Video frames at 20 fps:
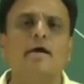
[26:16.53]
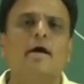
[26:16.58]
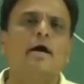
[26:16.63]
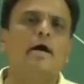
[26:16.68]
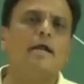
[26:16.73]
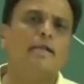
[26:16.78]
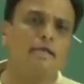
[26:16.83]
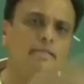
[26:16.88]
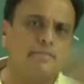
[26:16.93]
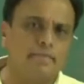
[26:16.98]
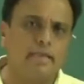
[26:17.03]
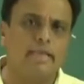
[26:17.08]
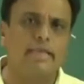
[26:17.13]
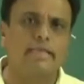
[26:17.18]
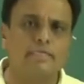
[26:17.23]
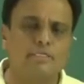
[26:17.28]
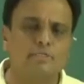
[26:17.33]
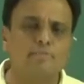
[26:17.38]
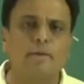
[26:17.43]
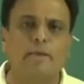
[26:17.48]
and other
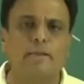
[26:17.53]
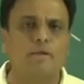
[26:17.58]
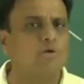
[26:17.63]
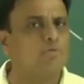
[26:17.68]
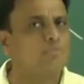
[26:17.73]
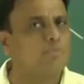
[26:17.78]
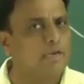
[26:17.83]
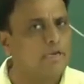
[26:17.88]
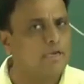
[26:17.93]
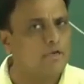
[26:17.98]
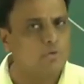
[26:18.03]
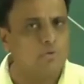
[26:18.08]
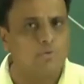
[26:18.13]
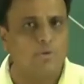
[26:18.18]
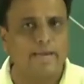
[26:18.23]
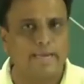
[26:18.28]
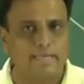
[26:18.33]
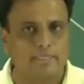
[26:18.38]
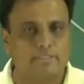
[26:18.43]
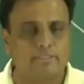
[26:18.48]
line is not parallel to
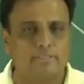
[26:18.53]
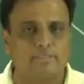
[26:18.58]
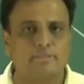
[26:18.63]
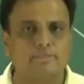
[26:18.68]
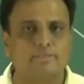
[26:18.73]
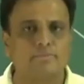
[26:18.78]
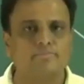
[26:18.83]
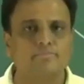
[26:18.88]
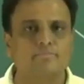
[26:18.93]
y-axis.